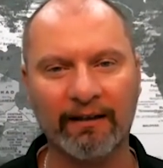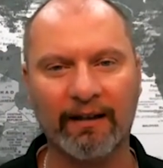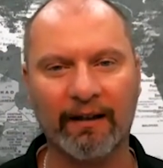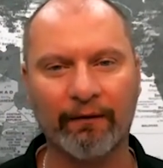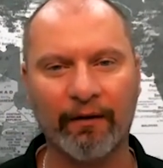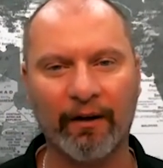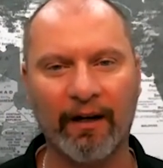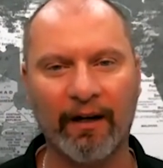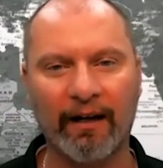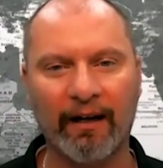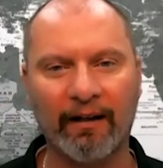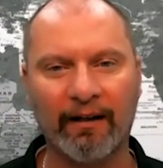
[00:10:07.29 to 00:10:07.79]
Have
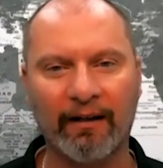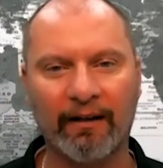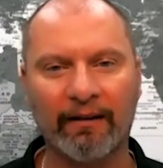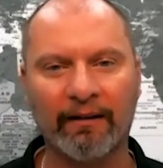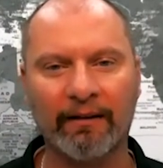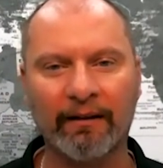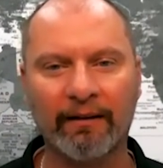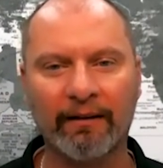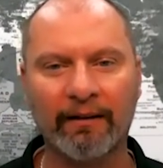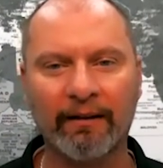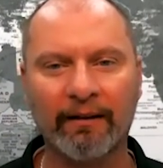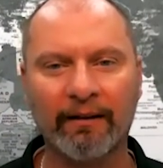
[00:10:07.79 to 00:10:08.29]
you had a
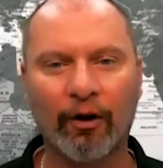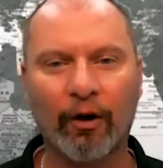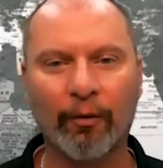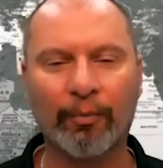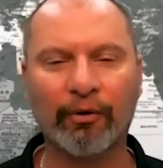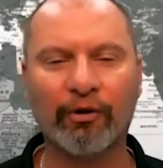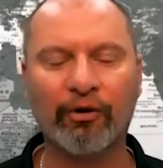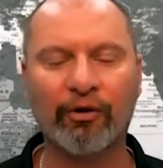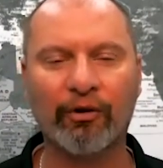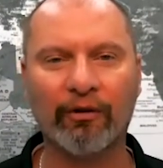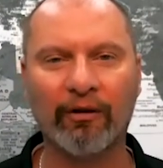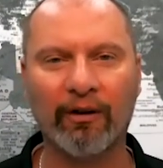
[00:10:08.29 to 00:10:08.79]

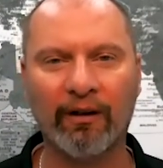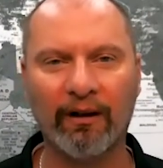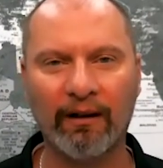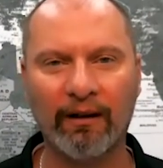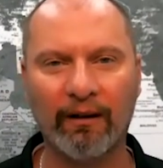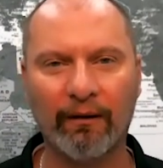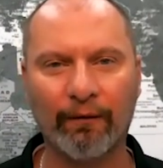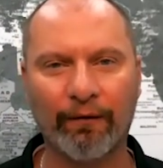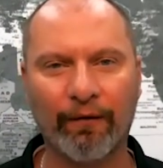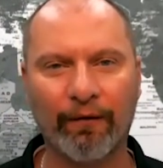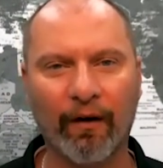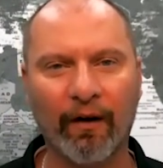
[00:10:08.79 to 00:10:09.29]
opportunity
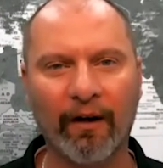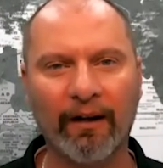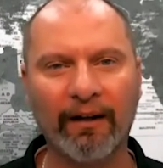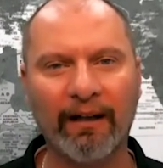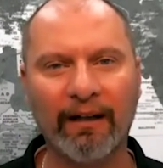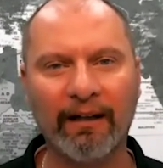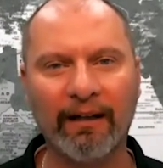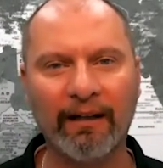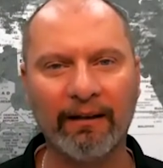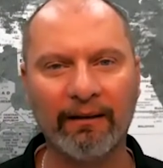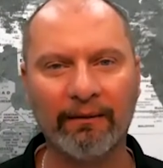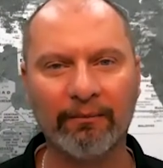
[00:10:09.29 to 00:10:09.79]
to find
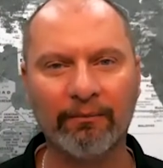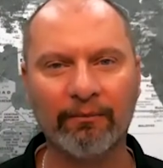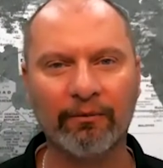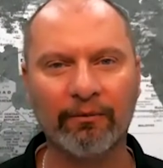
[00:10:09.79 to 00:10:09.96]
any